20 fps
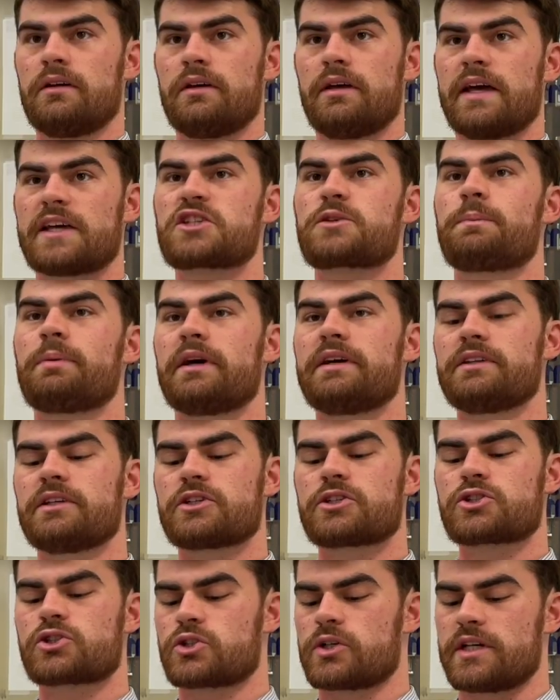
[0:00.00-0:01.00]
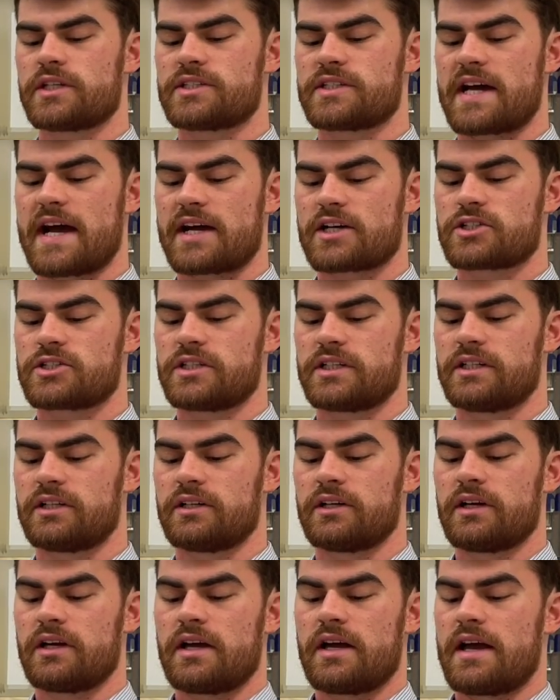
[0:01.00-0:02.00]
Explain this
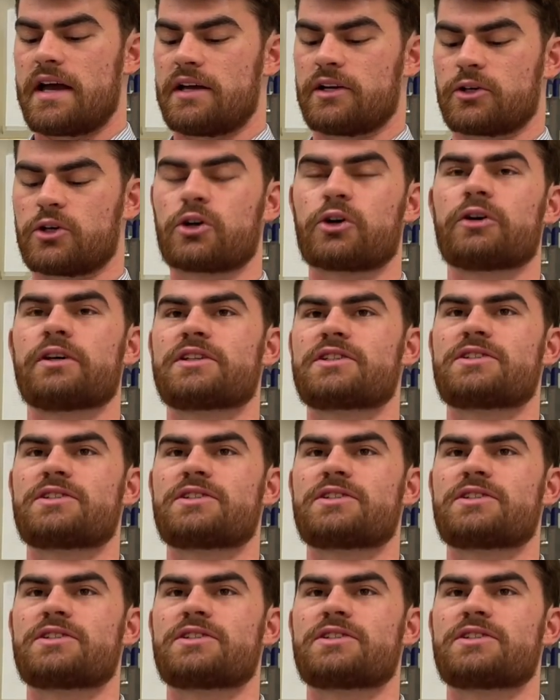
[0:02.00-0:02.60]
transaction and occurrence